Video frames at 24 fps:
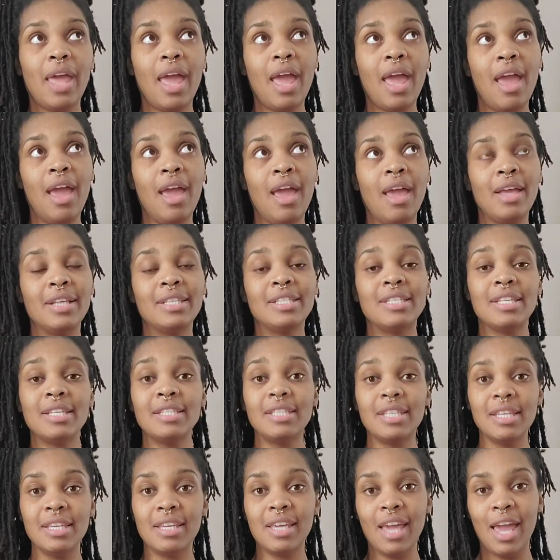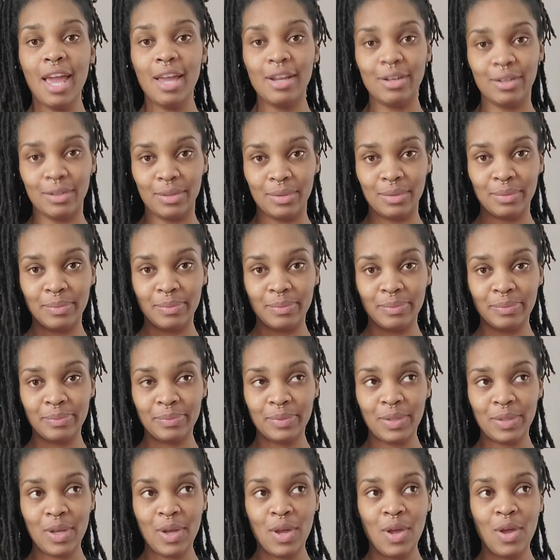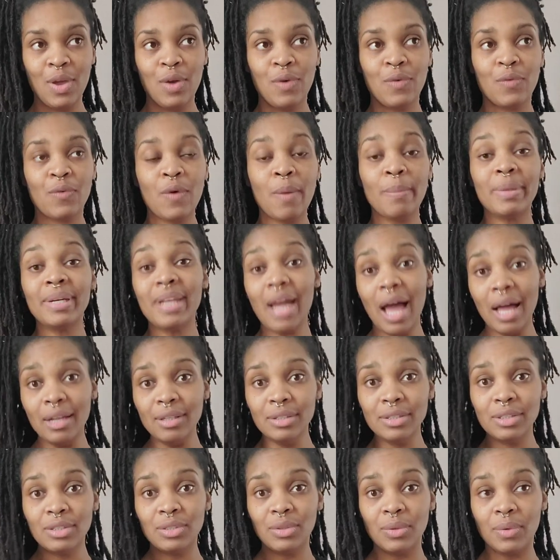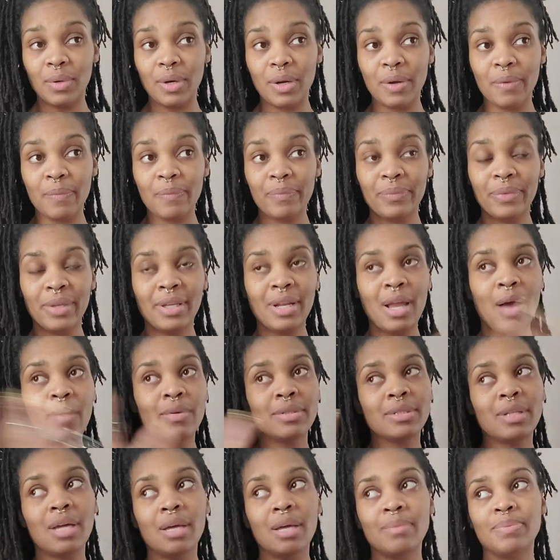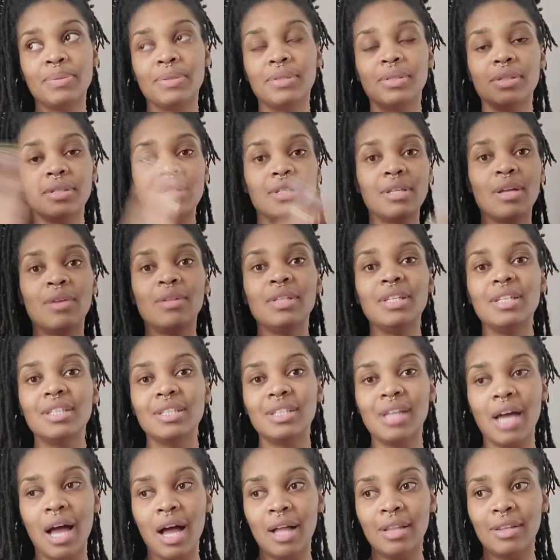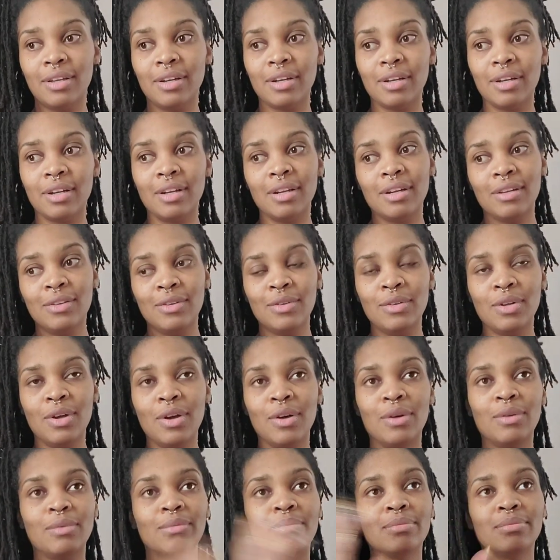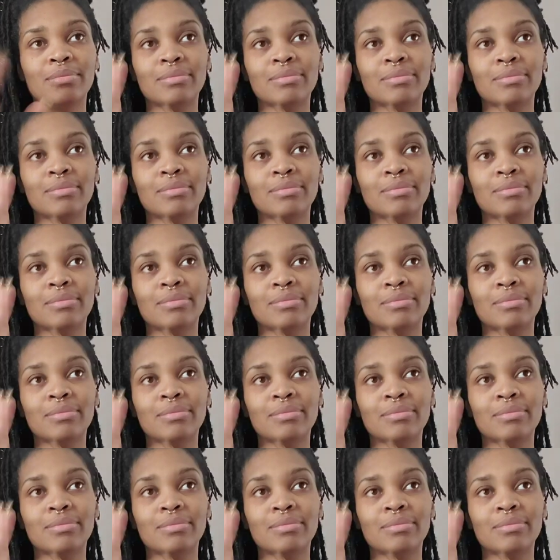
a scented candle from a dollar store. And I was like, it's only $1, you know.